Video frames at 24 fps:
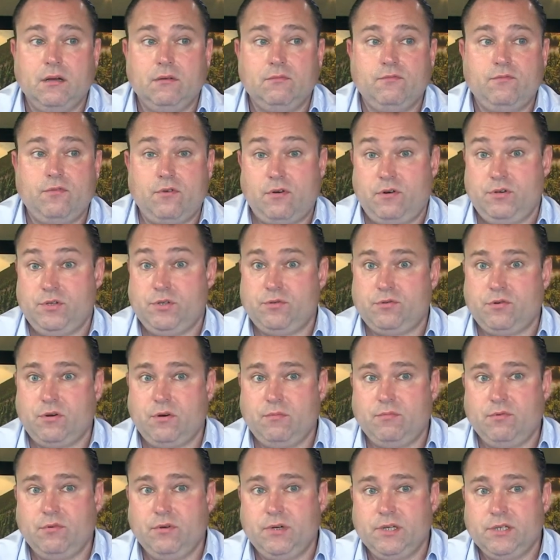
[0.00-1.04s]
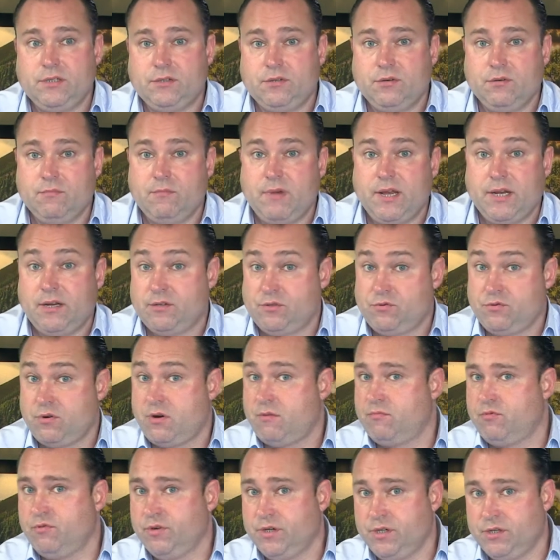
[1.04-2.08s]
forest strawberries to make a
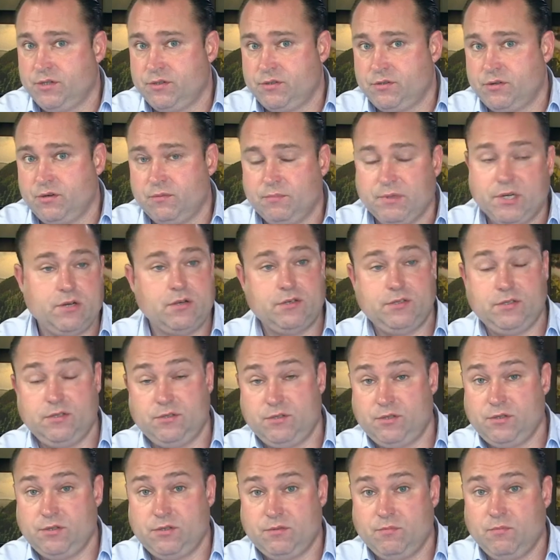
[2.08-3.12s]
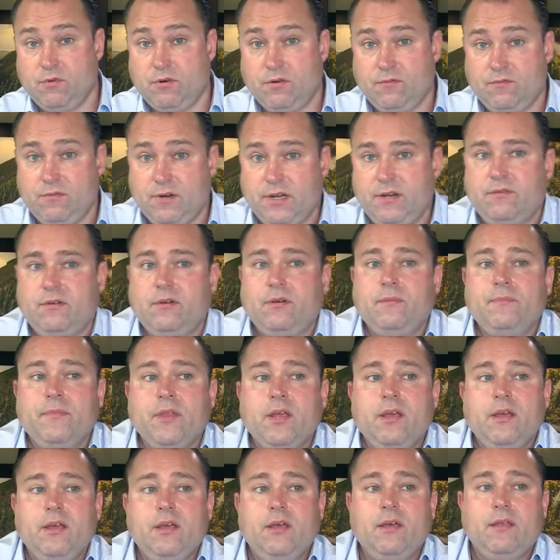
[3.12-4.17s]
strawberry dessert, because it's just more flavor
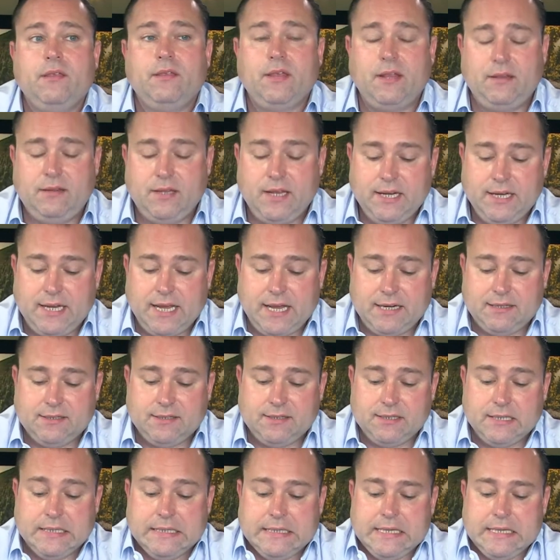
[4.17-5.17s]
that they get.